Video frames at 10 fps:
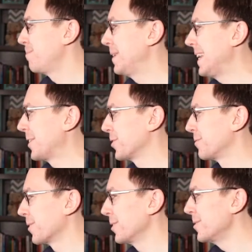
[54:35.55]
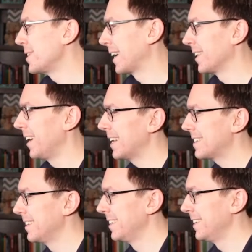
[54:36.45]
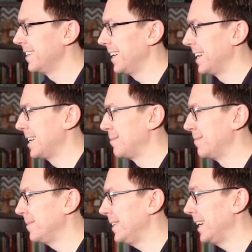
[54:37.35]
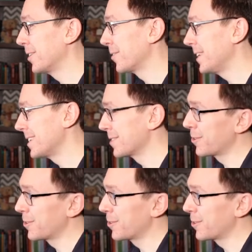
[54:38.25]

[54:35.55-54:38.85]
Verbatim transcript: potential for losing a lot um, increases.